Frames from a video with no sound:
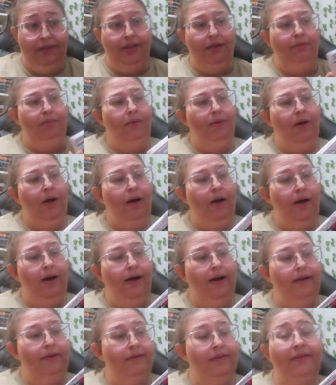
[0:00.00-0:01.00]
them
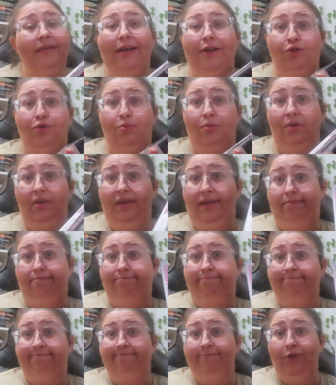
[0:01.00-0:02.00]
sexually.
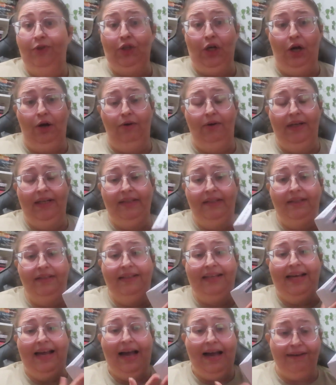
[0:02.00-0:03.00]
So, and then
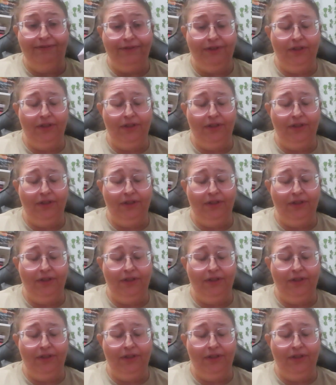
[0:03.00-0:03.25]
they have